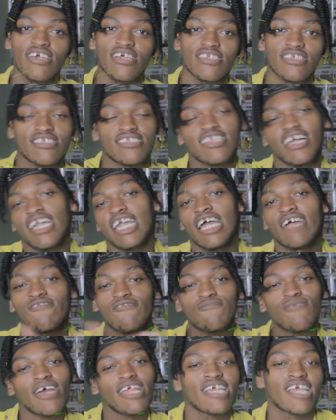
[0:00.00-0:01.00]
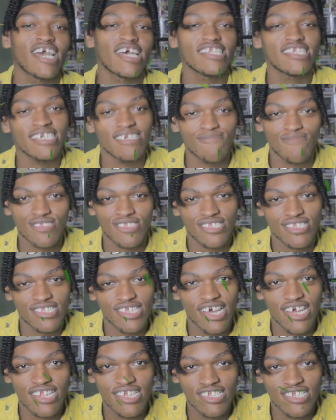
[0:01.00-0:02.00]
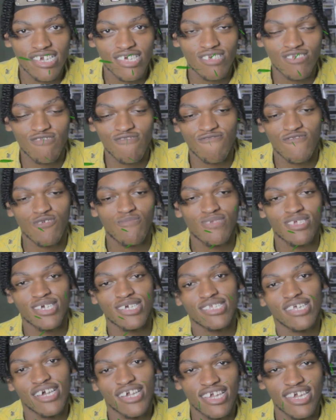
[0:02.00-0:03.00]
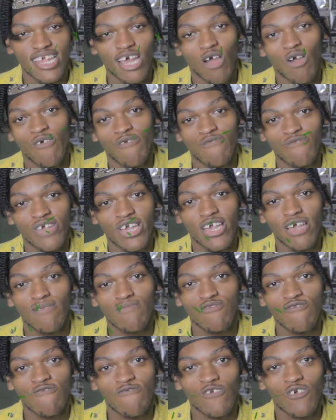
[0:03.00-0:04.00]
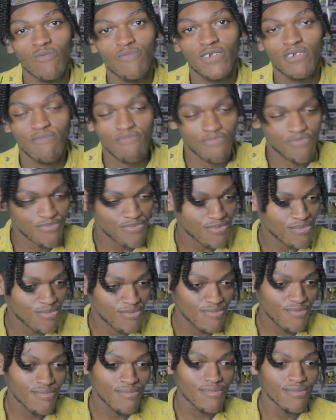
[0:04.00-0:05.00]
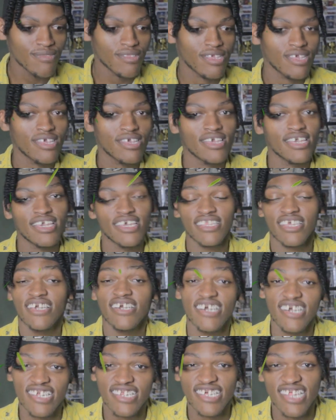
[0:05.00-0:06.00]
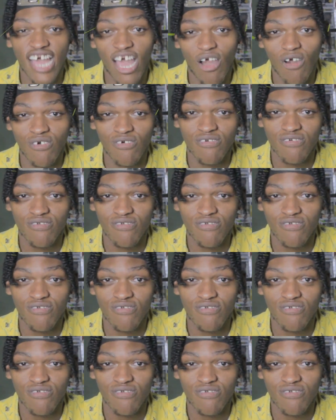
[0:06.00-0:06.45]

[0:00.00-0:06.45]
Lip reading: Just like everybody got demons inside each other, you feel me? Let's hug it out, fam, you feel me? They hugged it out.